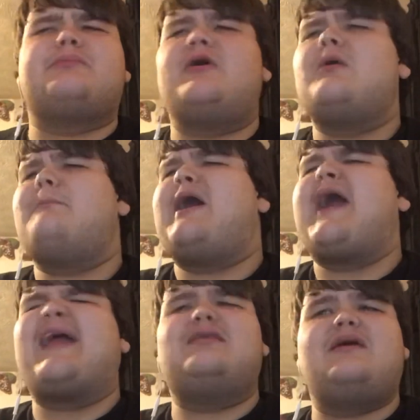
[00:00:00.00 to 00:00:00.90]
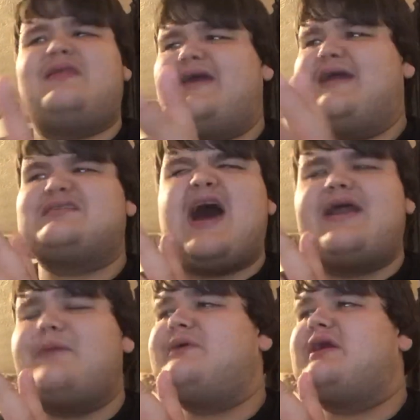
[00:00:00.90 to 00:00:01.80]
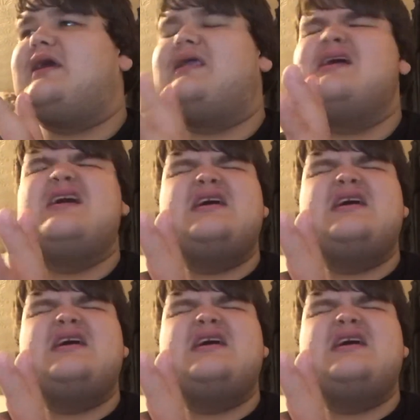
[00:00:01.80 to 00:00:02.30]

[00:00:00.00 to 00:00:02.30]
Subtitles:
brought back, and they get tied up again.